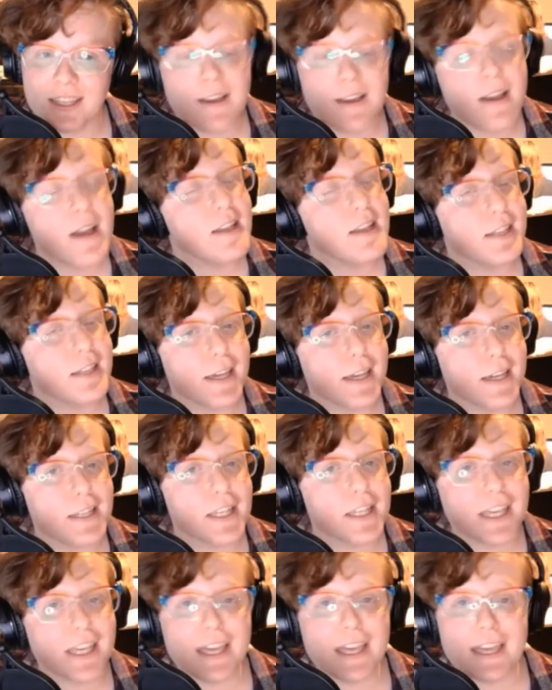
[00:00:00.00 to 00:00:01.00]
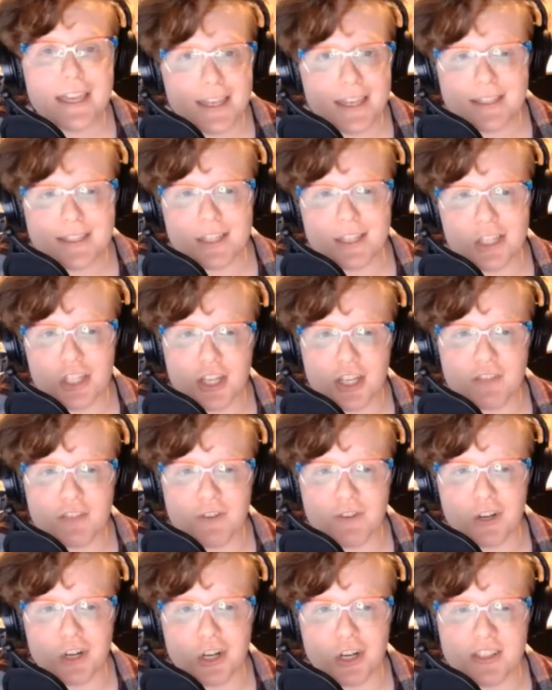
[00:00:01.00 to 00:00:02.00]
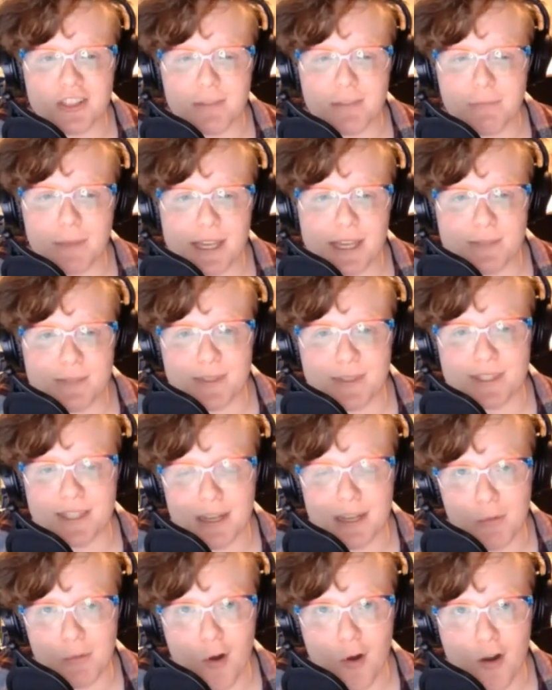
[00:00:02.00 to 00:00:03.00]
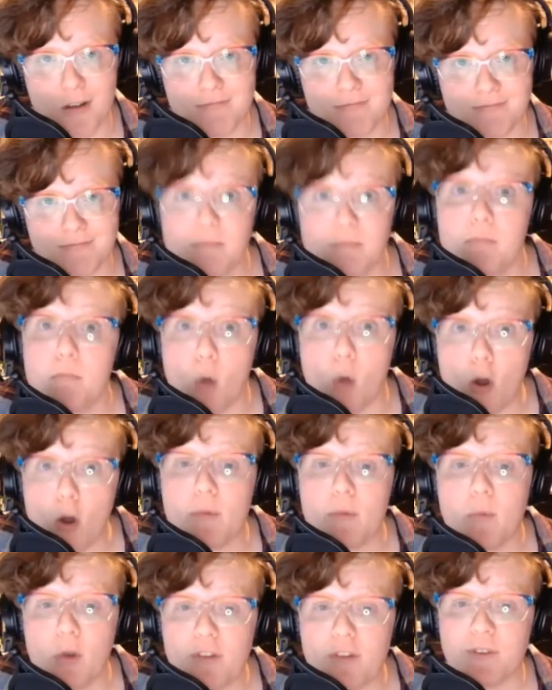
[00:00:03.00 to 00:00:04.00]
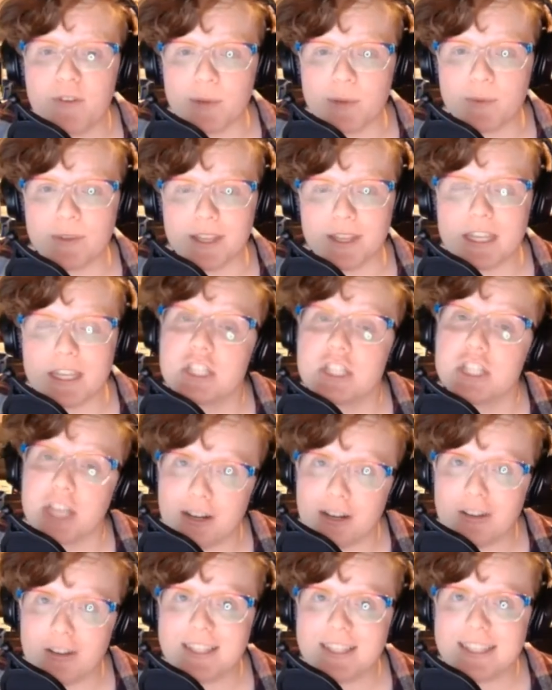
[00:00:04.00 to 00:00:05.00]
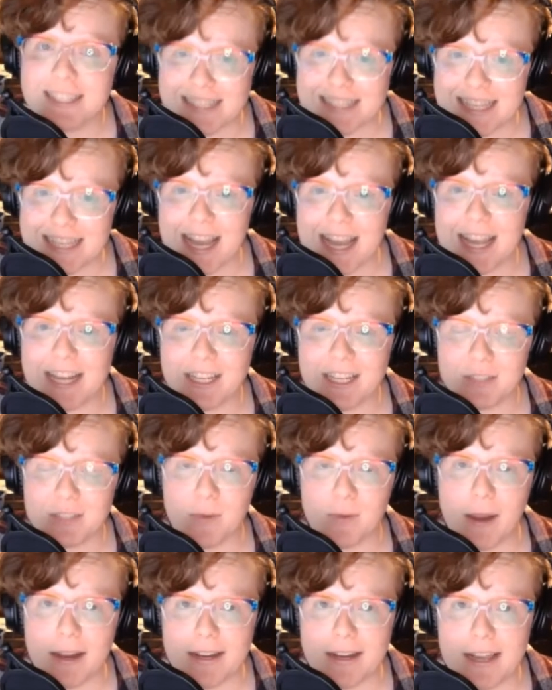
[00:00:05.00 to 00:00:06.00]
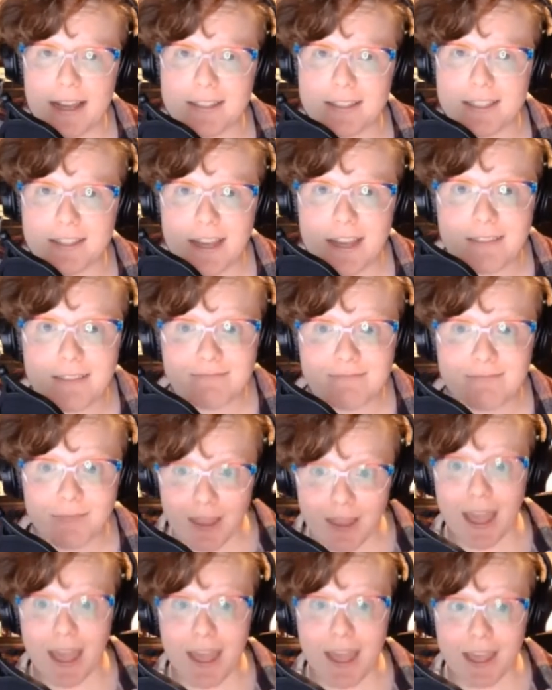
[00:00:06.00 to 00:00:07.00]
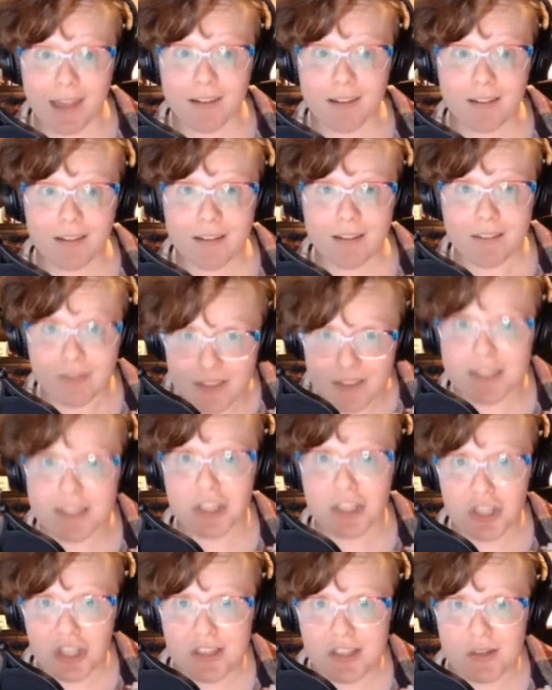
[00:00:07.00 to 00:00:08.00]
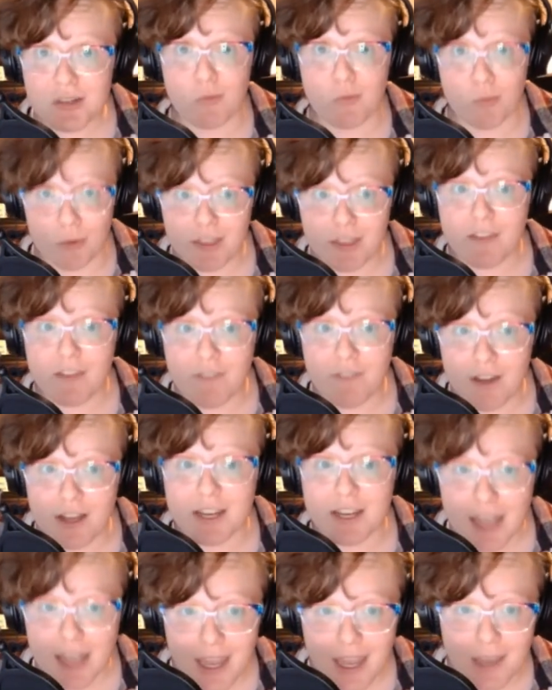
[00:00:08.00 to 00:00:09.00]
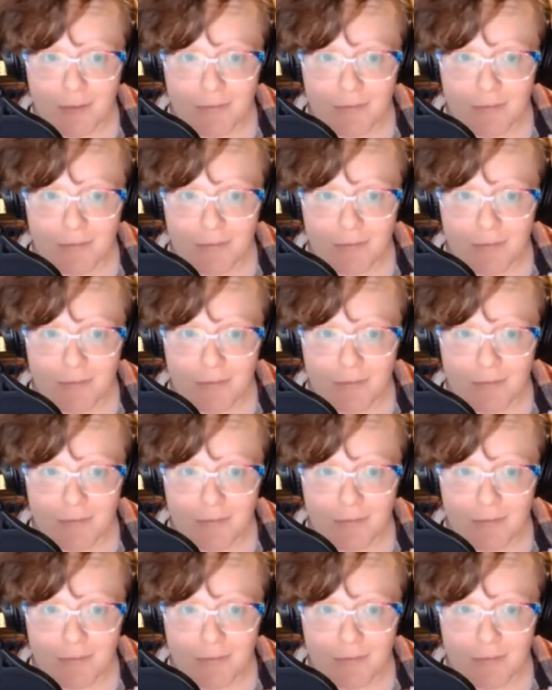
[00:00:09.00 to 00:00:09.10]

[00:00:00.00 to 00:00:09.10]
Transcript: D&D isn't just for nerds in basements anymore. More and more frequently, general society is recognizing that, hey, this is just a really fun game.